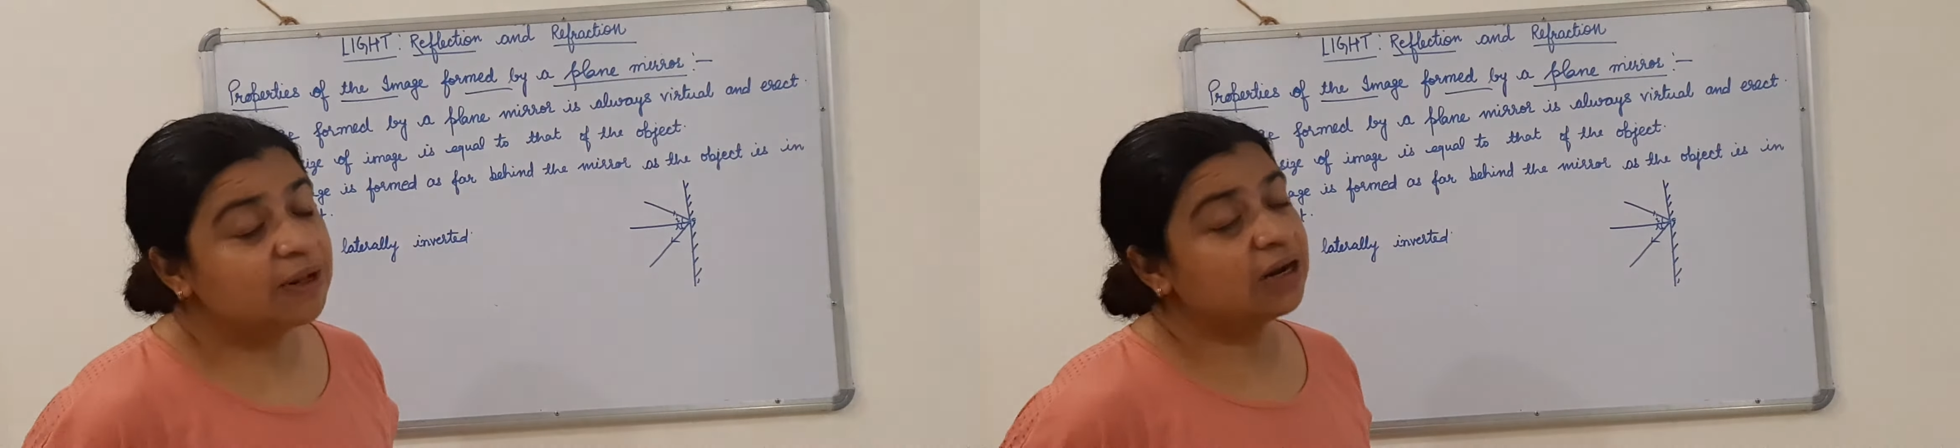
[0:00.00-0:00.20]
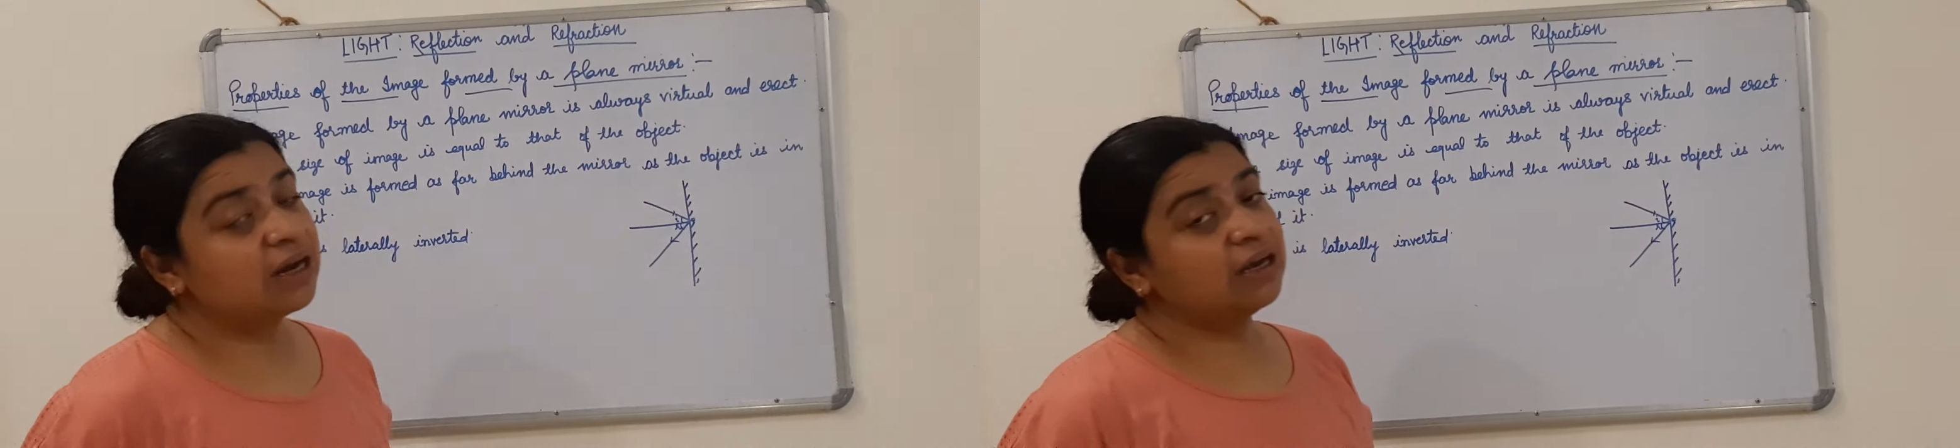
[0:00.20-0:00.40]

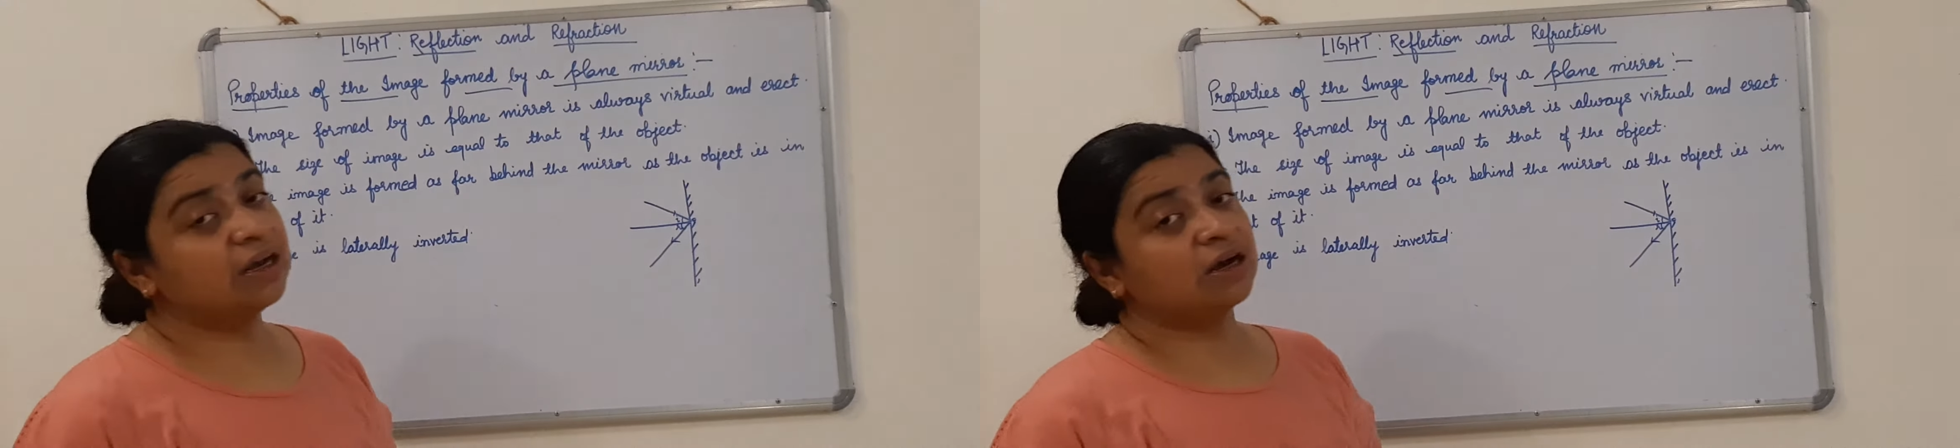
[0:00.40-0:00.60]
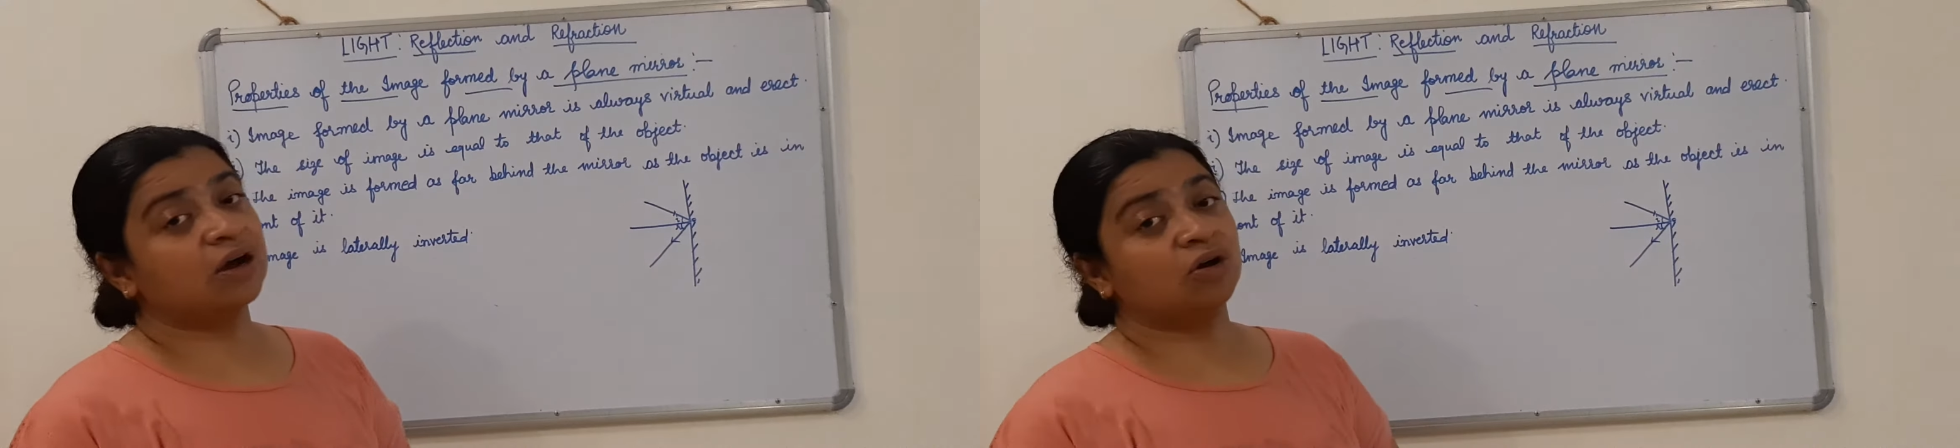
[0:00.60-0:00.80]
mirror
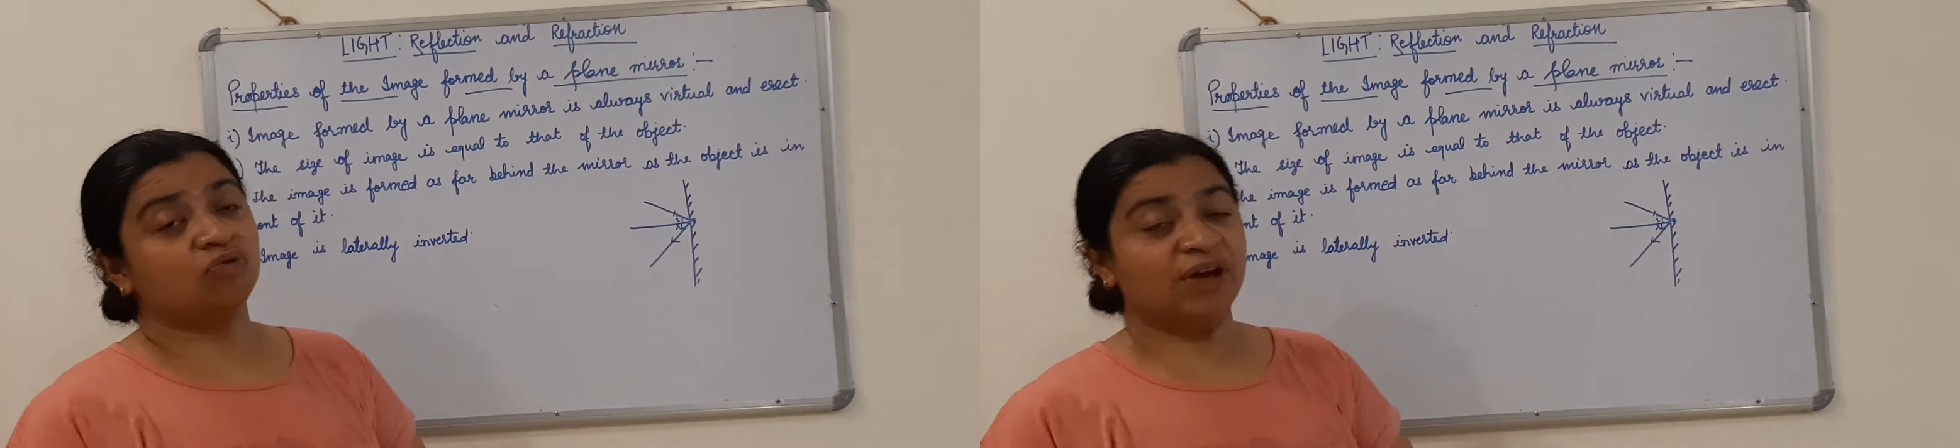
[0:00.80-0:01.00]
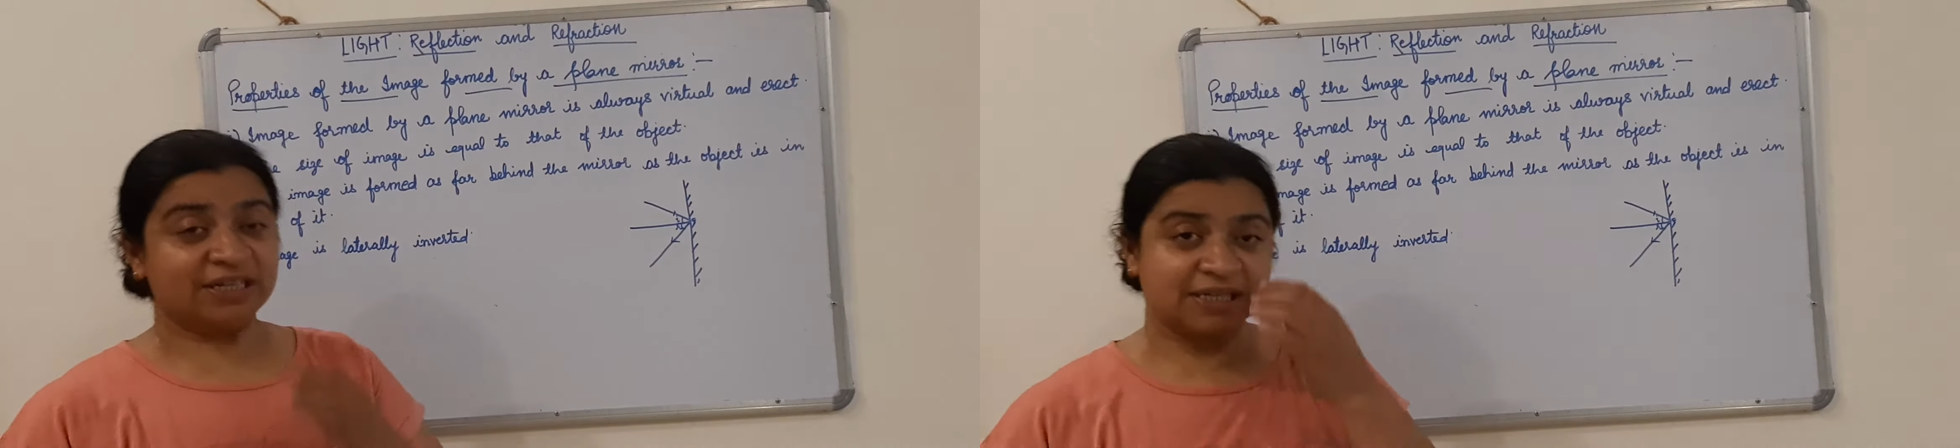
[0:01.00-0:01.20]
and
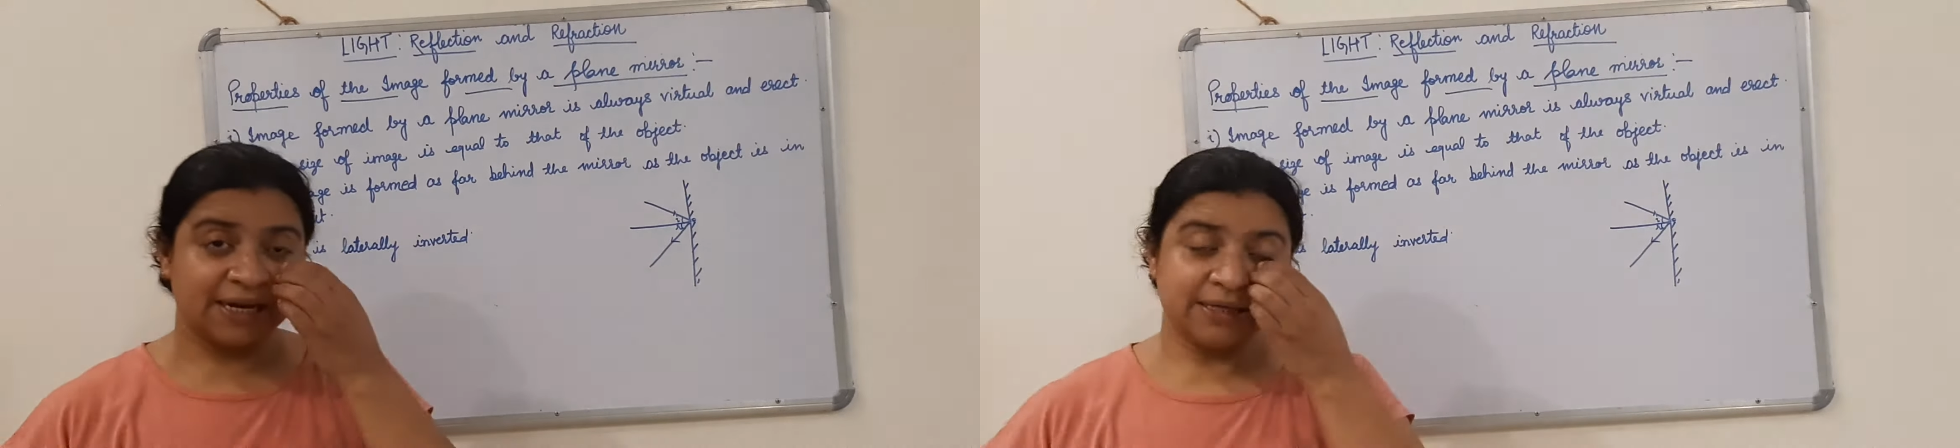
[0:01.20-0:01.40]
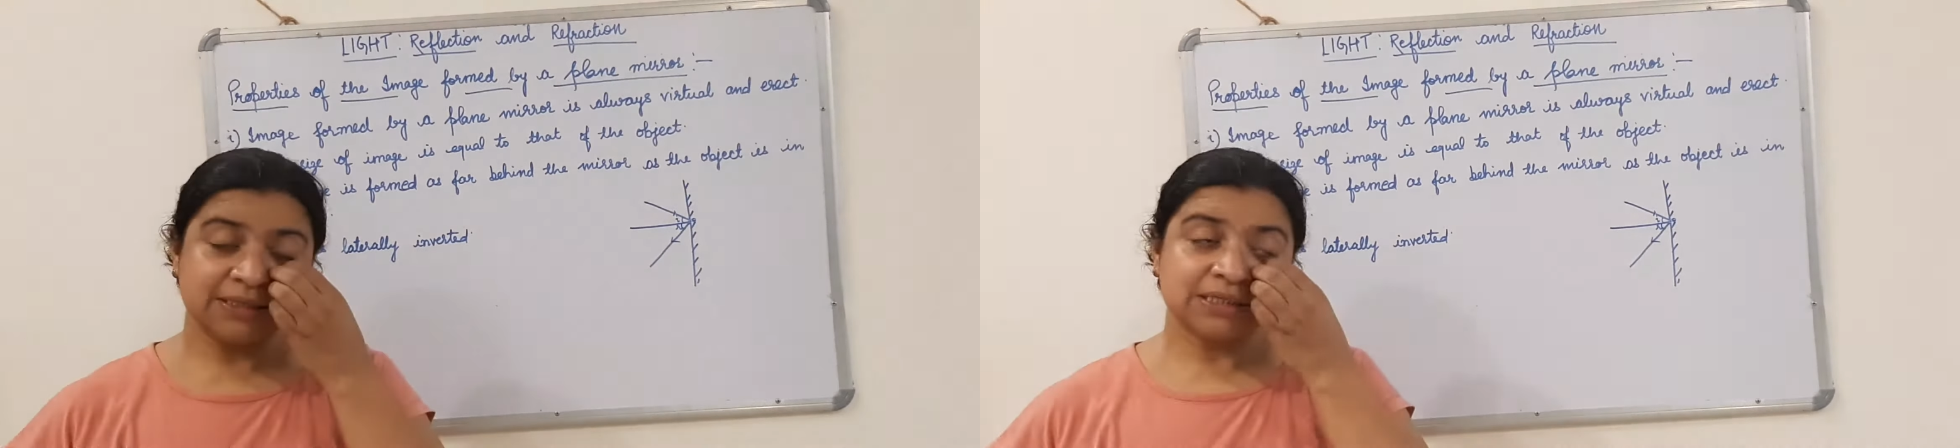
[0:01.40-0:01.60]
convex
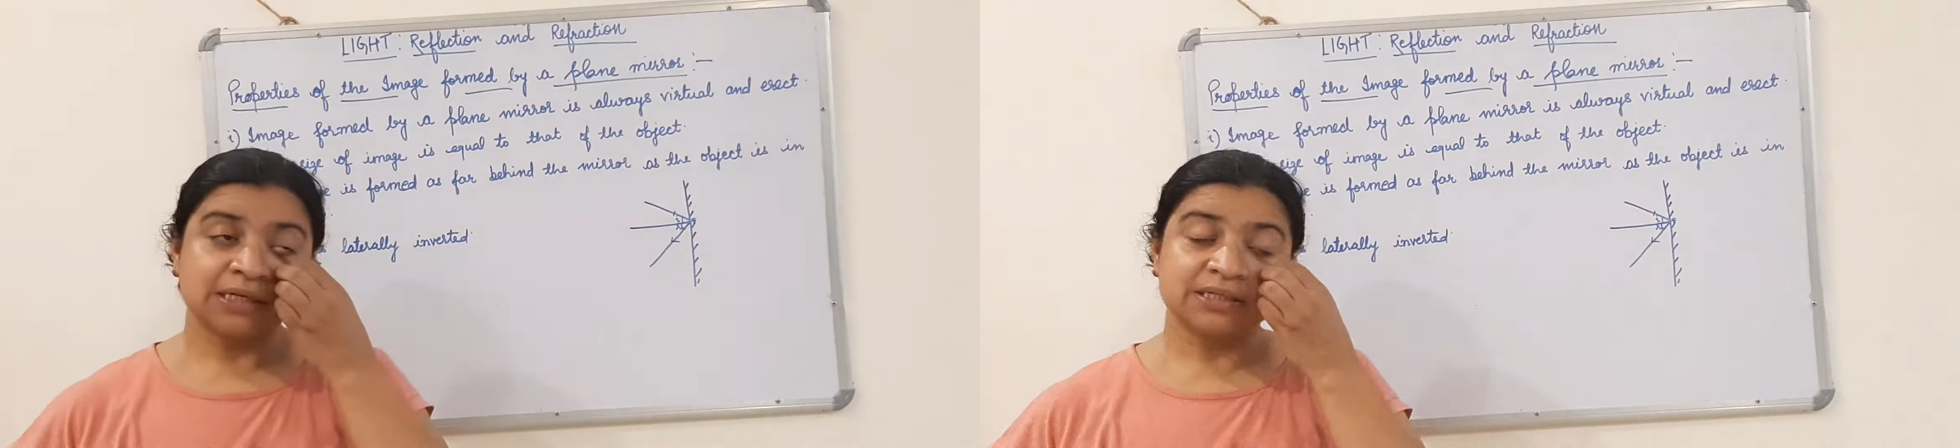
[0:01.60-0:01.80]
lens,